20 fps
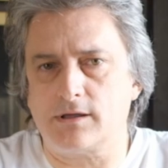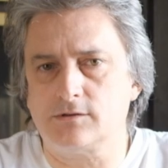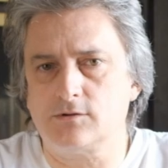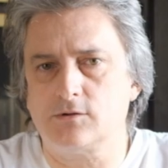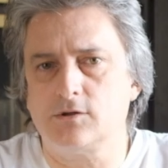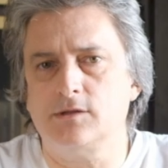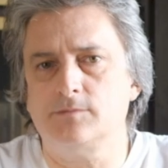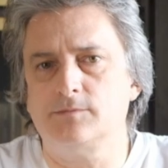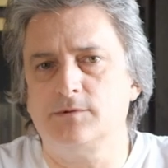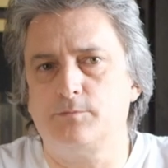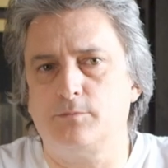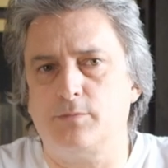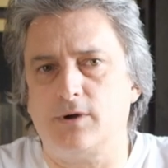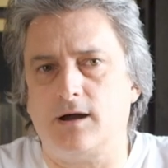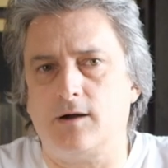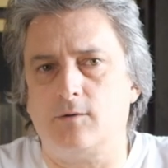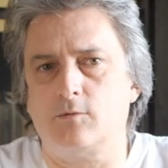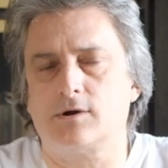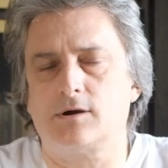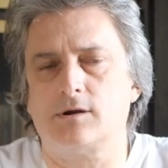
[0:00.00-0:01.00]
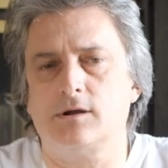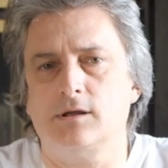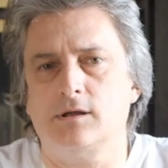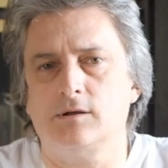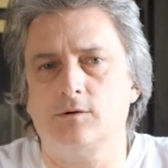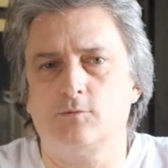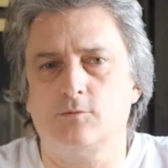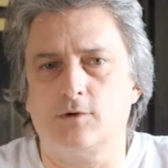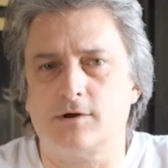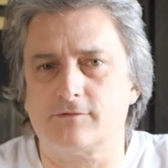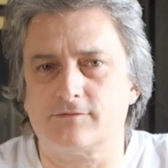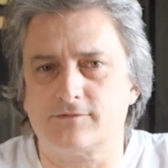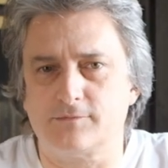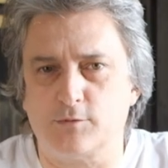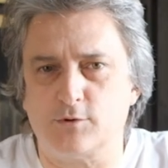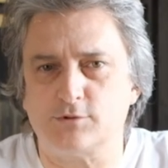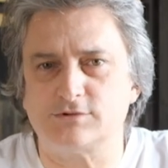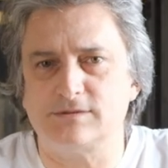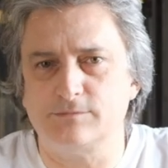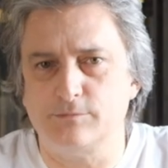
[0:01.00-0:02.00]
And to keep the power, one of the
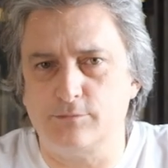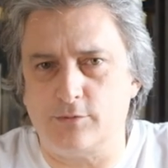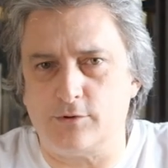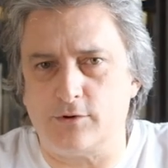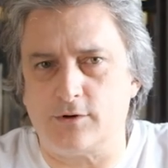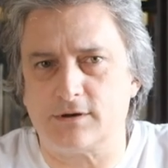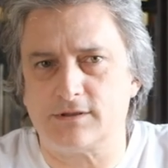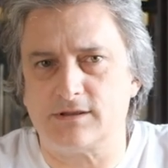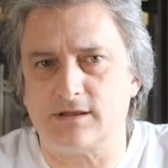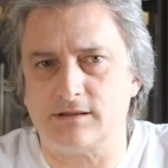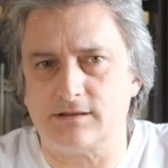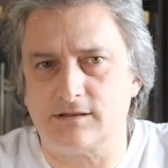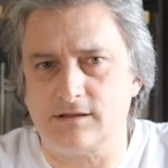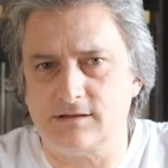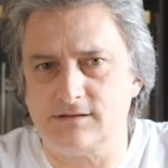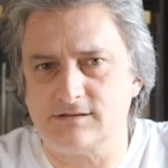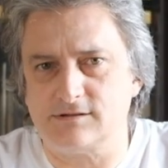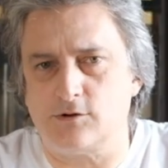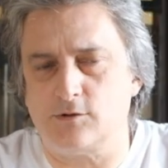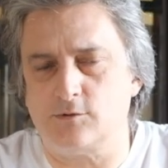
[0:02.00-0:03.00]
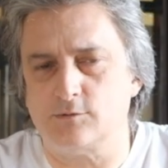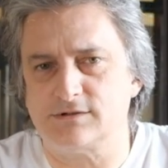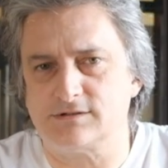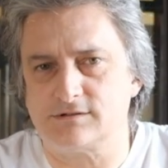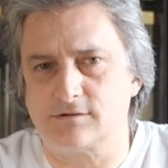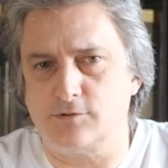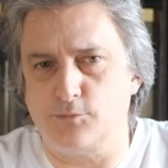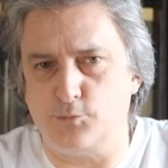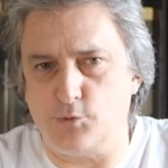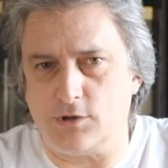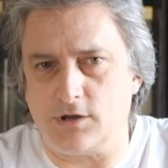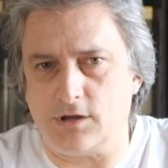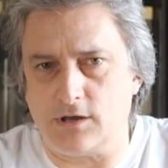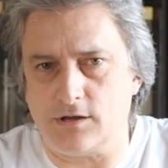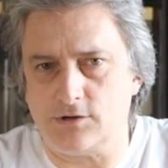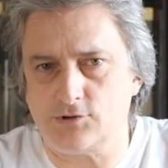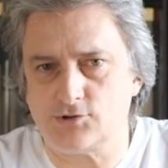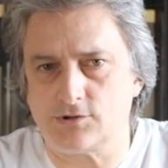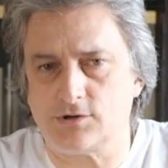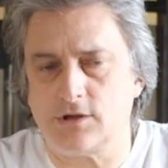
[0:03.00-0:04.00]
most important is always
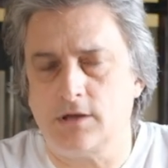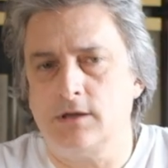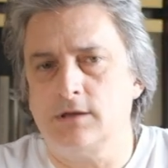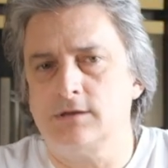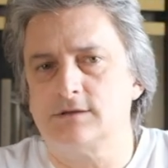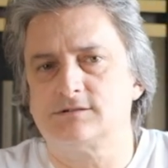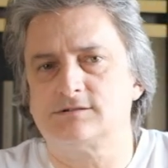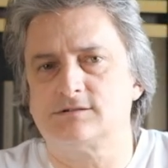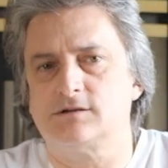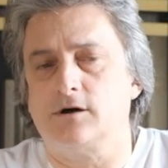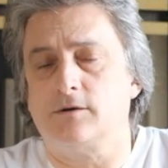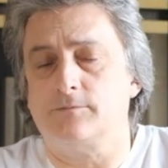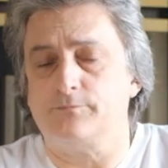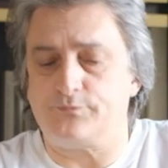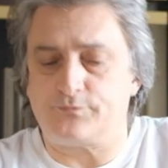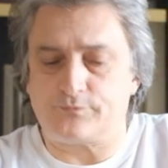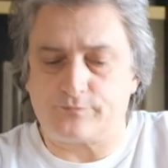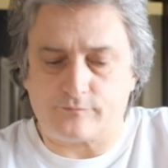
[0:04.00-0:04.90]
communication. So